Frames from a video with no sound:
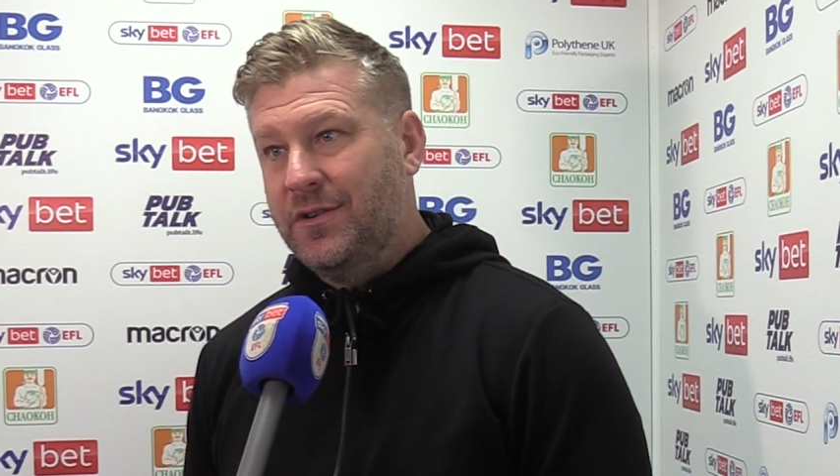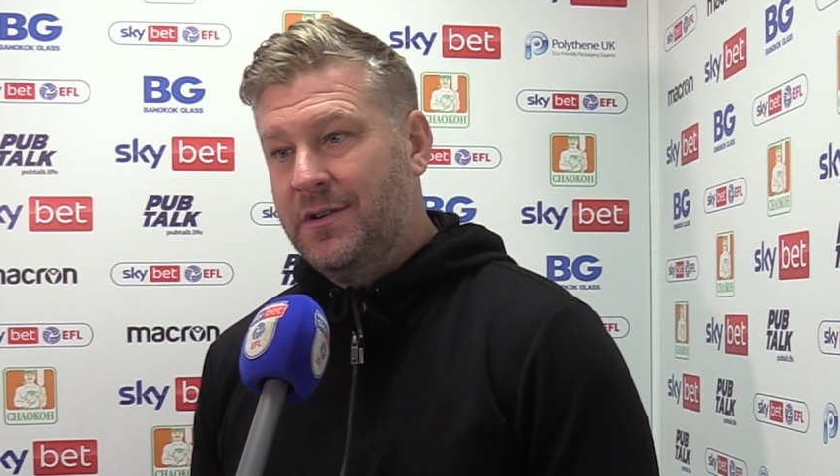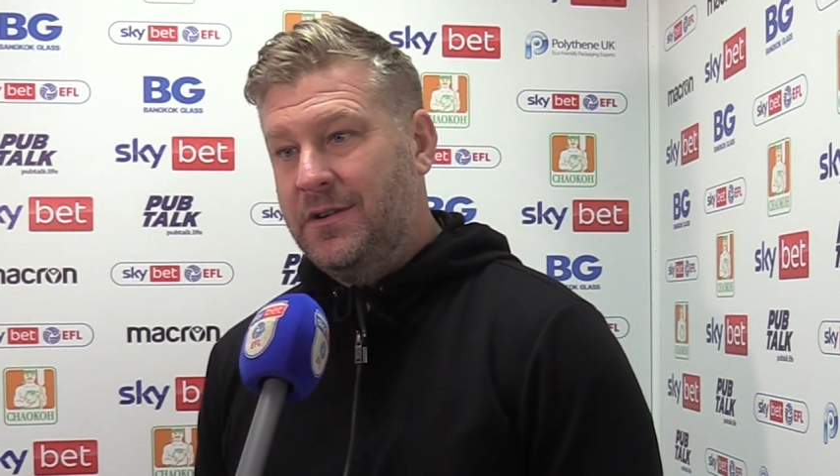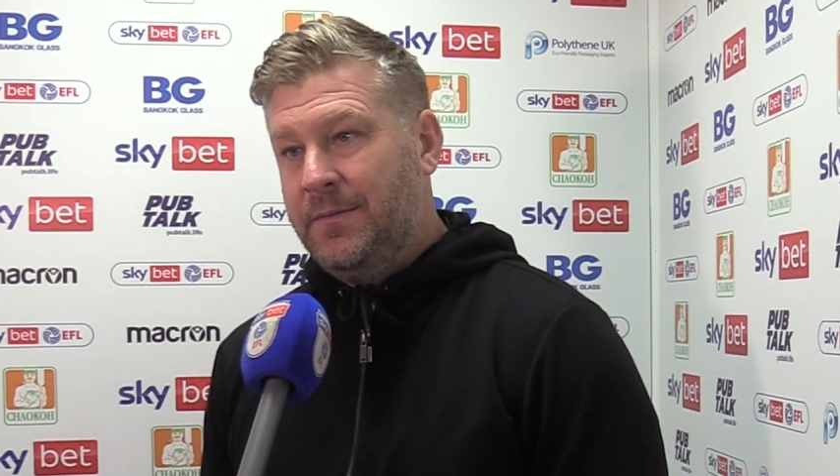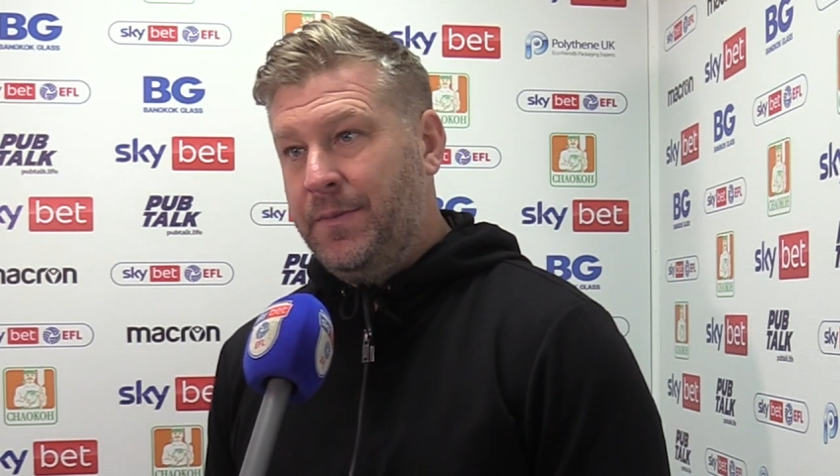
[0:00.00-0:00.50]

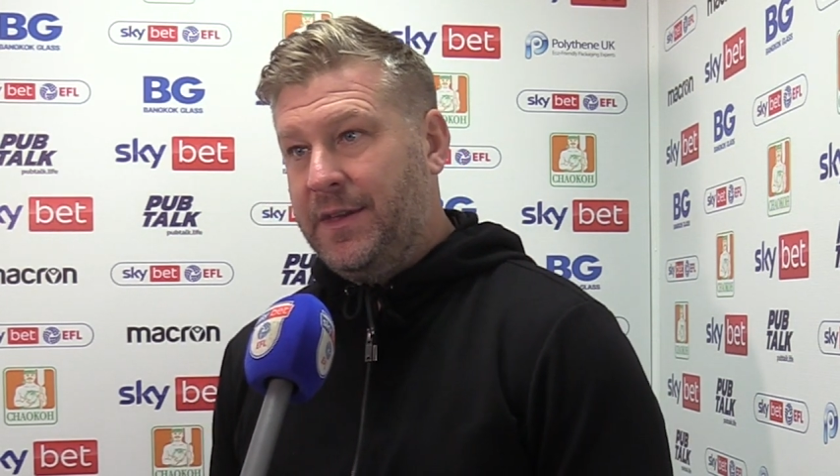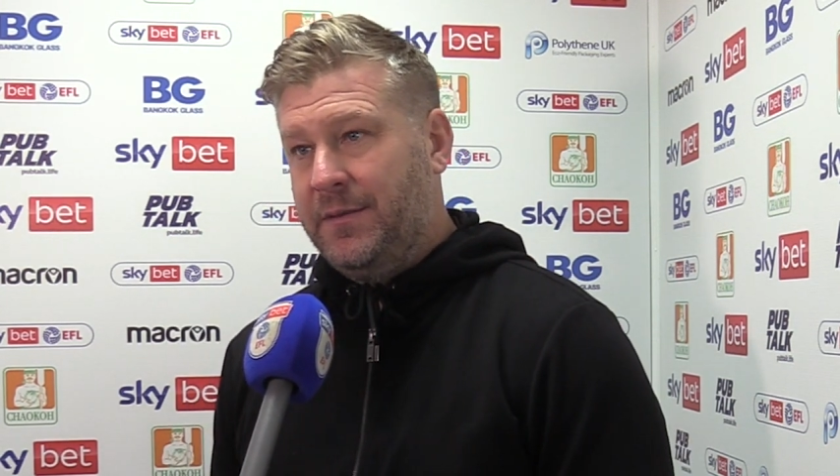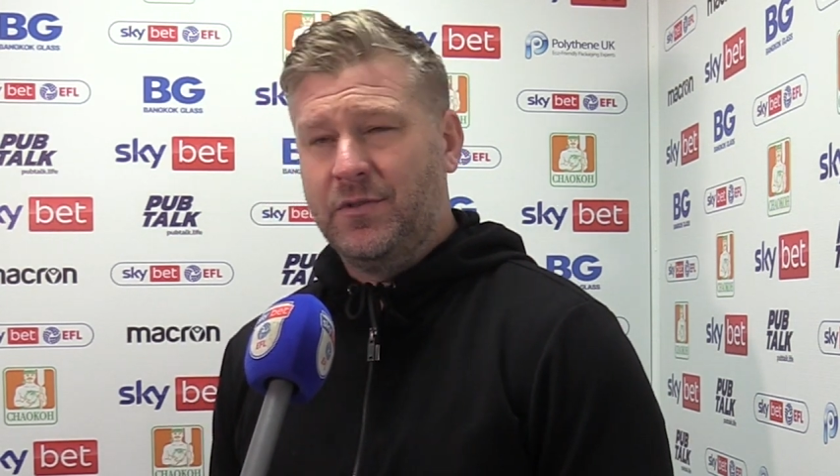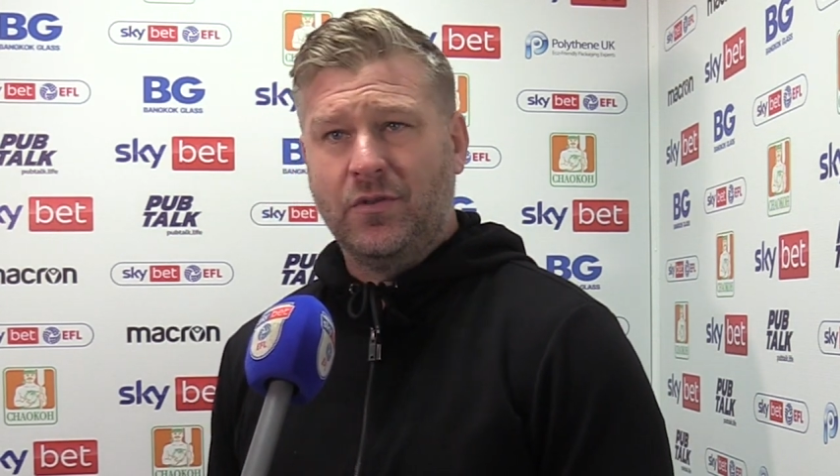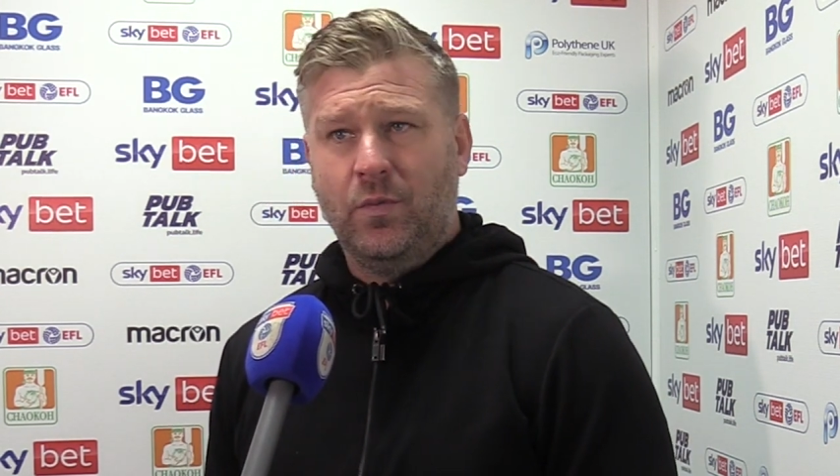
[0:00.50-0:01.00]
I
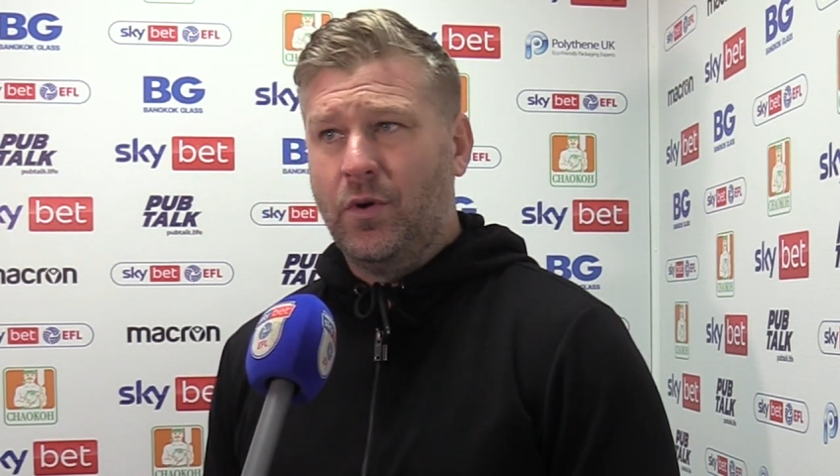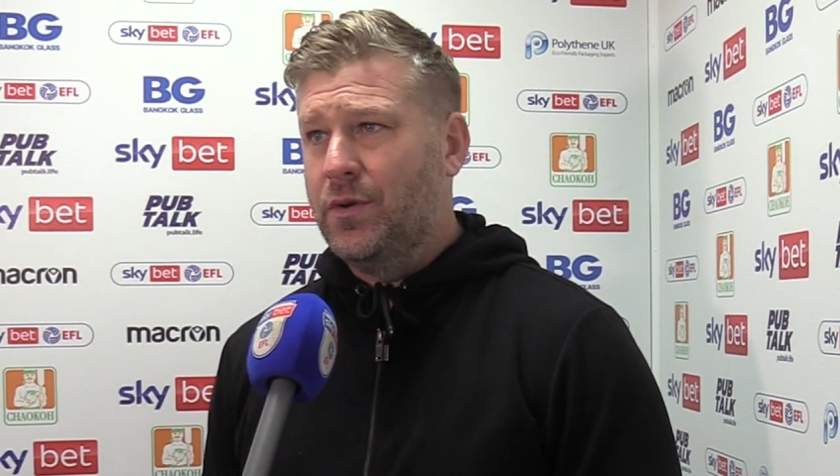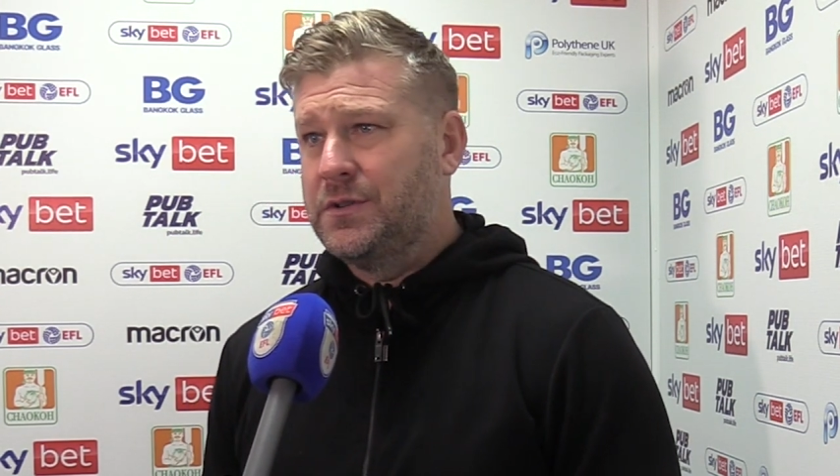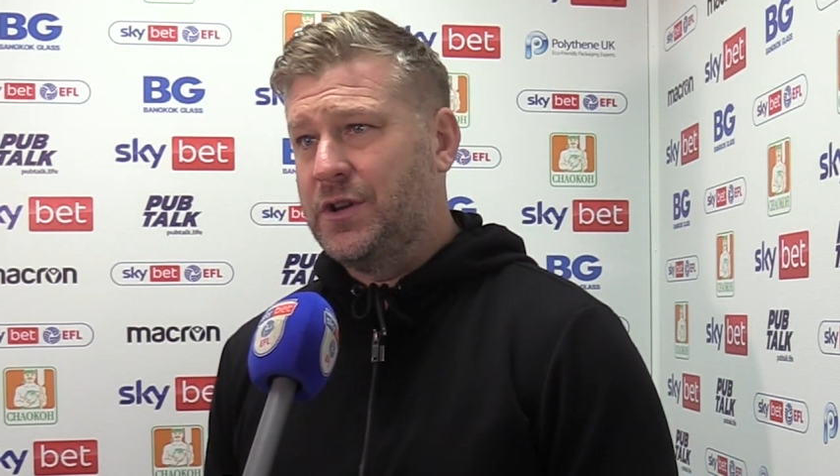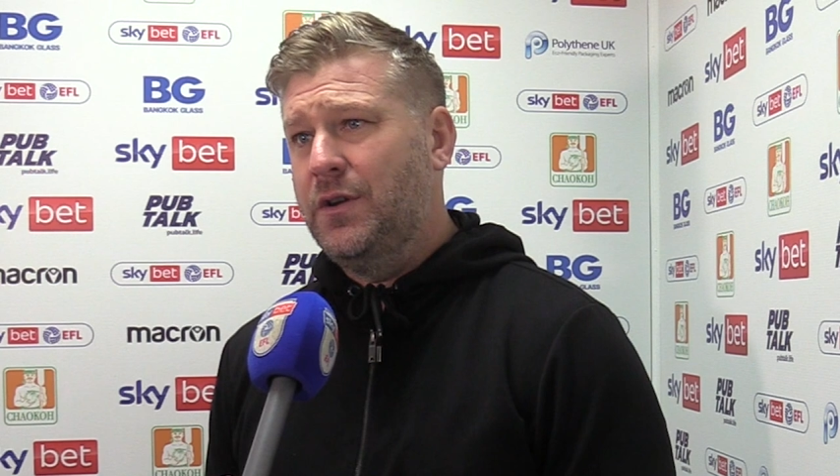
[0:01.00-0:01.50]
think we scored one
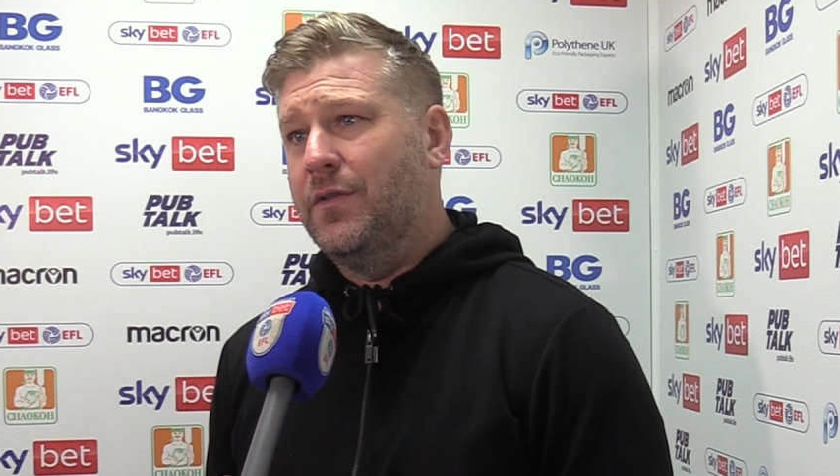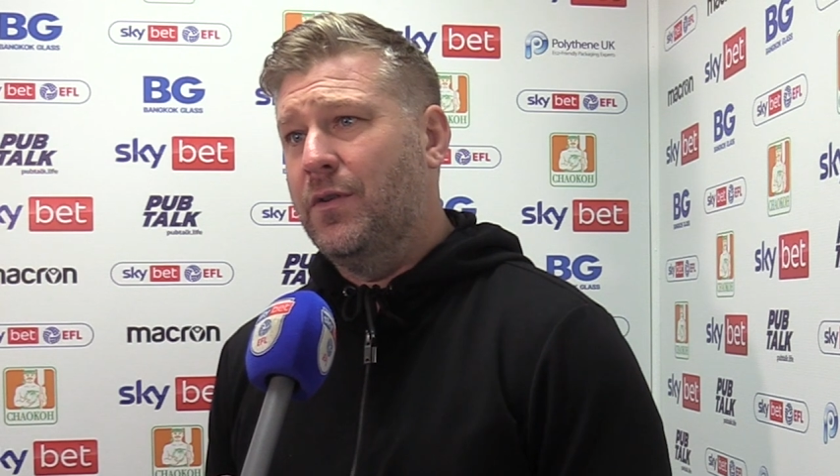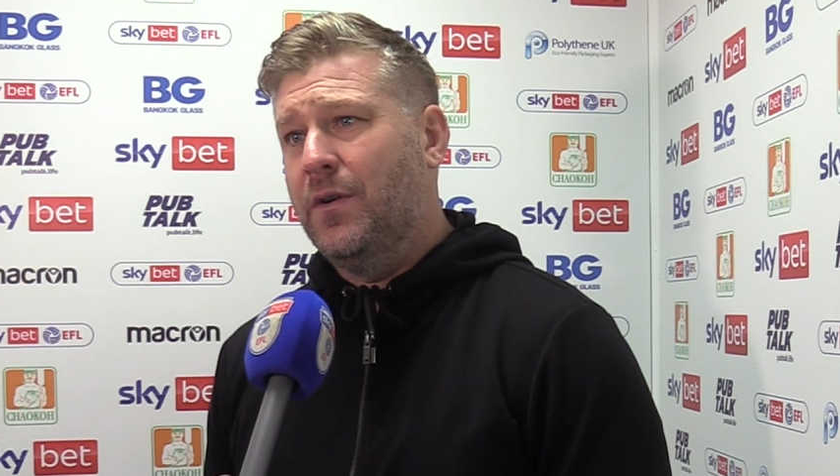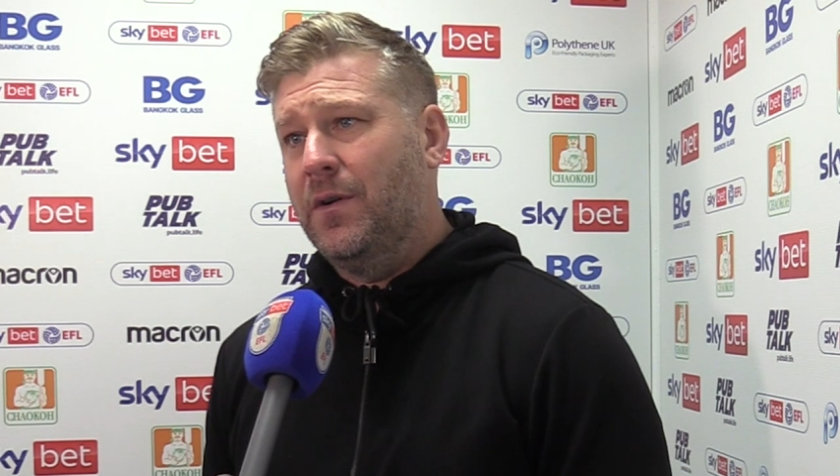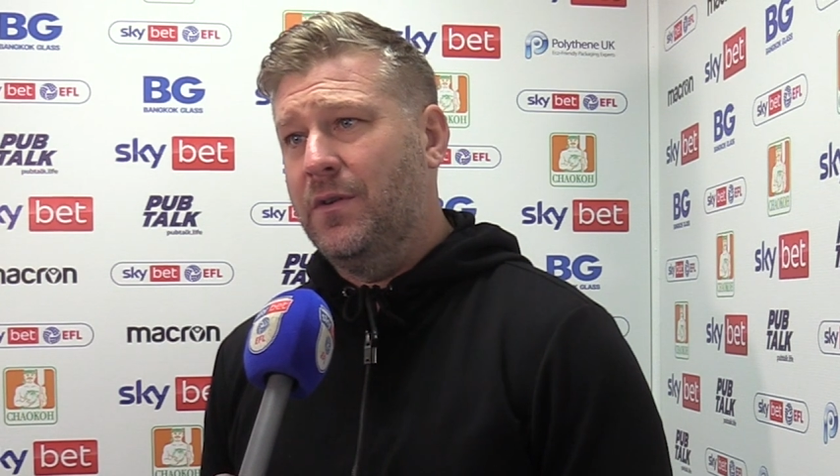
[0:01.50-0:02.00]
or two
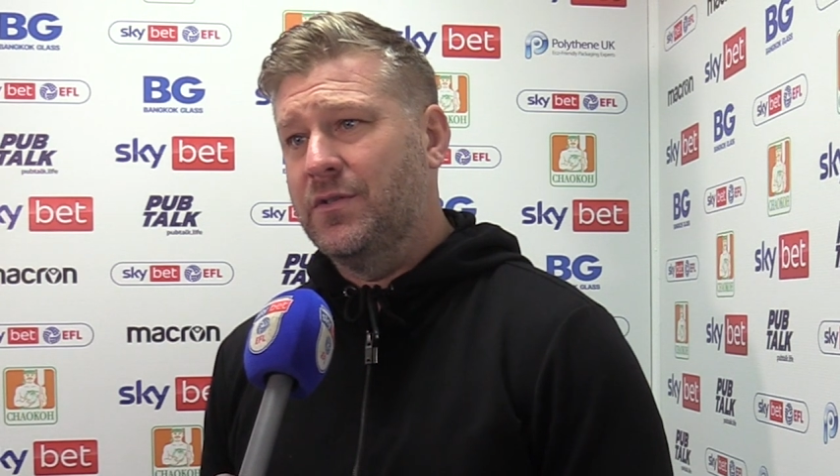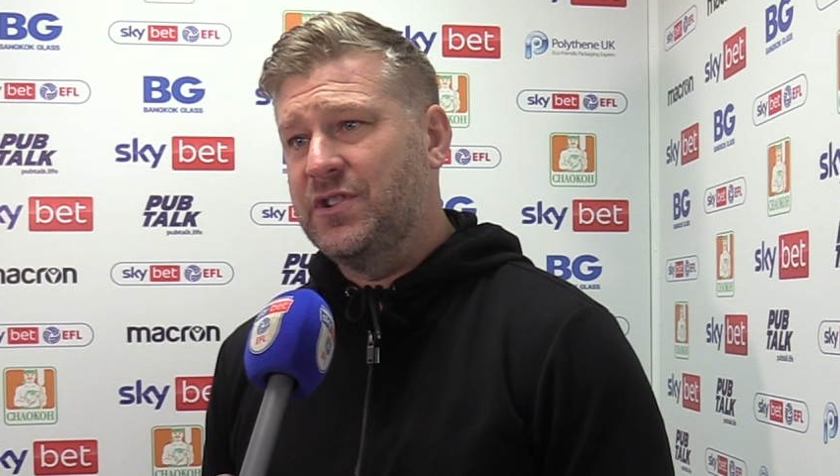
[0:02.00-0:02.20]
all